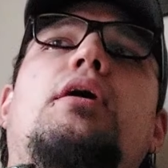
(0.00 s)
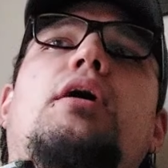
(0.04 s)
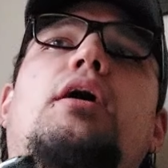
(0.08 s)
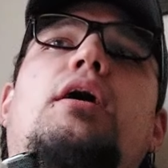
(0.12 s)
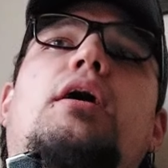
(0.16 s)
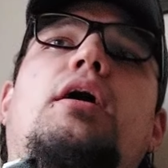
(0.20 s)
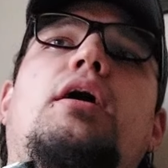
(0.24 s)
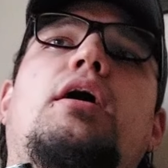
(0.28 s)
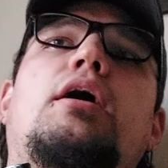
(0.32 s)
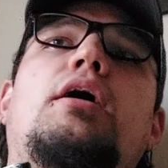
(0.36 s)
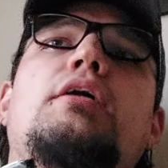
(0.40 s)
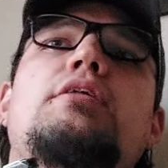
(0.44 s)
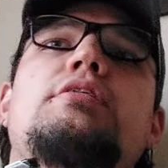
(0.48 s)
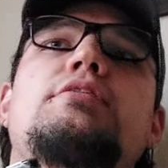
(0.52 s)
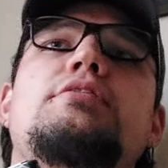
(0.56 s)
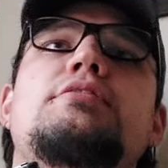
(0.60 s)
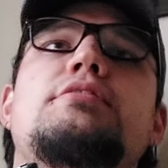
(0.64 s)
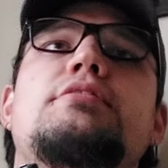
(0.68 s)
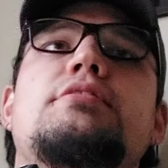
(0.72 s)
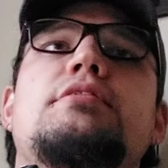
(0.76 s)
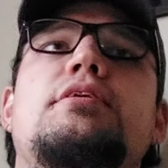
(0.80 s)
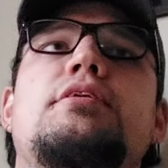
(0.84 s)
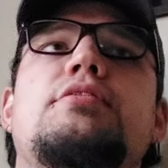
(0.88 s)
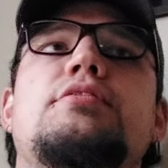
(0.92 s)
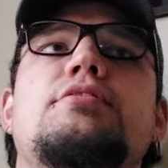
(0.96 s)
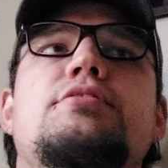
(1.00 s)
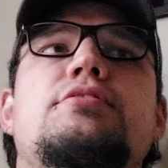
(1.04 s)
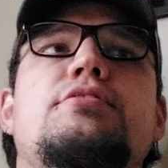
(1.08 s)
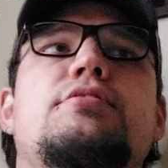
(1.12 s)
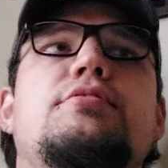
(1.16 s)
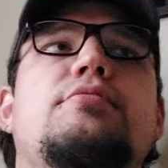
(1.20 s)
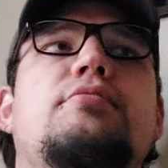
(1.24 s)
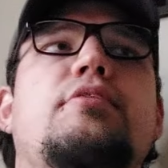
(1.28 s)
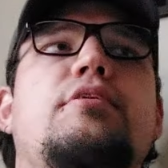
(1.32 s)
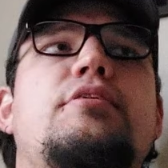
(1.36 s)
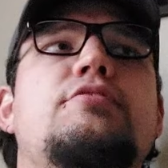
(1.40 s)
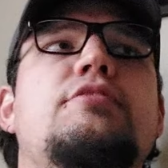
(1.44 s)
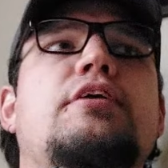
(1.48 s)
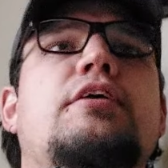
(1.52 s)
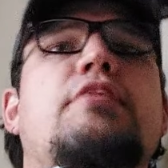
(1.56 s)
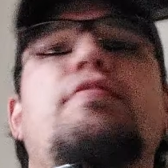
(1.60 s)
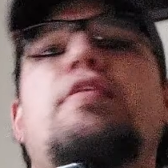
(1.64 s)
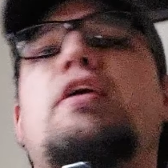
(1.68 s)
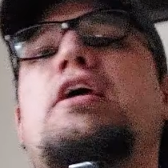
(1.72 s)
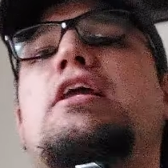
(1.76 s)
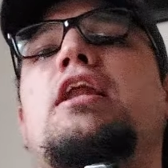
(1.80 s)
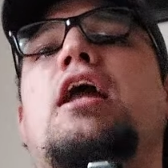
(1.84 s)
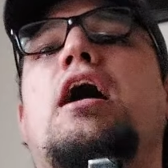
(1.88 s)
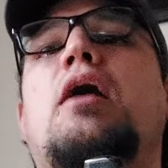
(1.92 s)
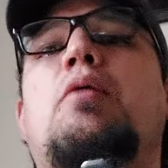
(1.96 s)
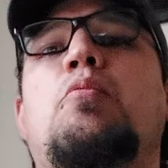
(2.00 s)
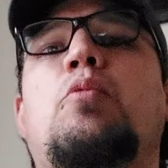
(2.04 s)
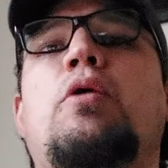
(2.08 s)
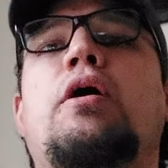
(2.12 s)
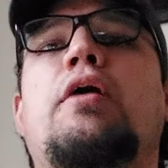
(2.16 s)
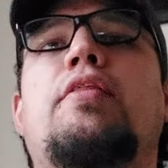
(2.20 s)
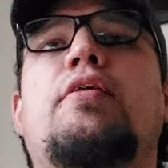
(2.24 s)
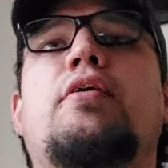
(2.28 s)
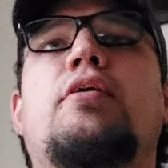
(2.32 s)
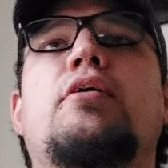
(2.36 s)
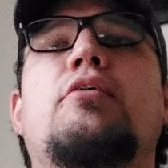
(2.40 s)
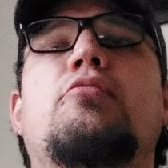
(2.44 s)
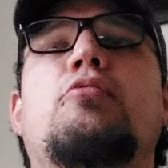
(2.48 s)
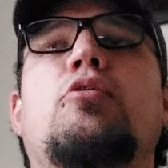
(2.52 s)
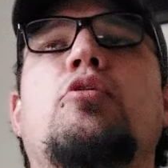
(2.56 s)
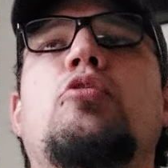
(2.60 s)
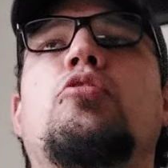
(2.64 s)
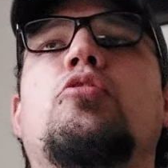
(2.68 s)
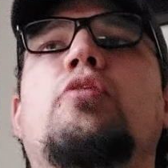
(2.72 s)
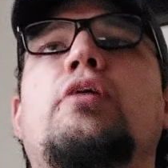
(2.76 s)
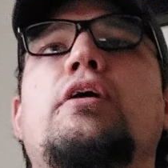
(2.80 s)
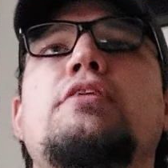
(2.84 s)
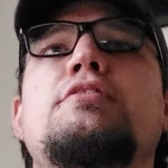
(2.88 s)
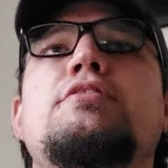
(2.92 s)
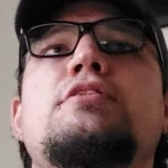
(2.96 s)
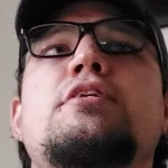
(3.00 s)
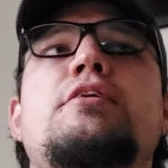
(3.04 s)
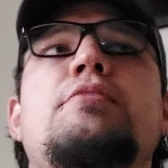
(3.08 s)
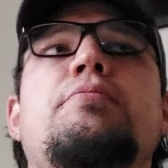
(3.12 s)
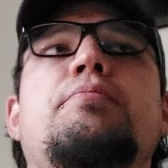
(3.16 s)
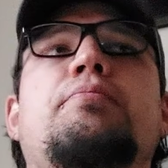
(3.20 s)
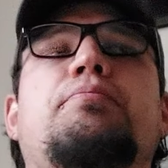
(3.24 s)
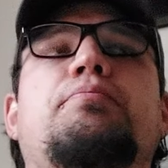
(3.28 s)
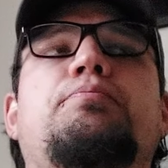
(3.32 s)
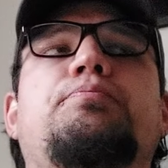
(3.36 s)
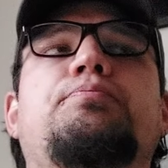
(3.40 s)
It's like Vietnam weather, real greasy.